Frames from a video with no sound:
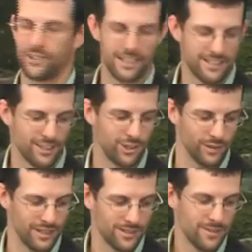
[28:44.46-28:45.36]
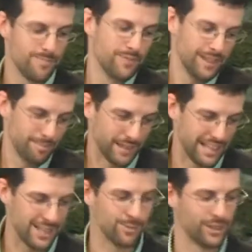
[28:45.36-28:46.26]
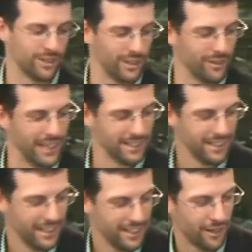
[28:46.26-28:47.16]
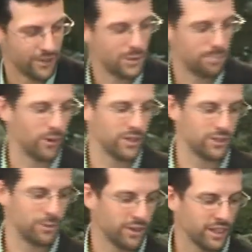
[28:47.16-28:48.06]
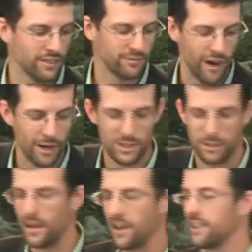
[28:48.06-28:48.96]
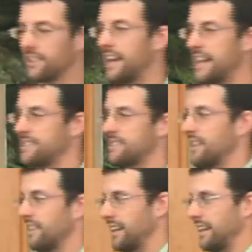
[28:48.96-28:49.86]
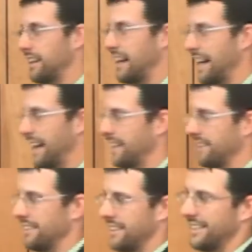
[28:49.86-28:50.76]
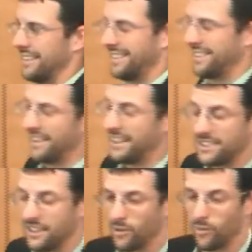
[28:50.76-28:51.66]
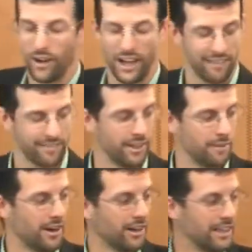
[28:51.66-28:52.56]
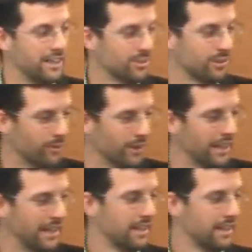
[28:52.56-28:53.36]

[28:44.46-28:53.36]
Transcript: constituents. But that's what they're doing. There are 2.2 million farms in America, less than, uh, less than there were ever in American history, really,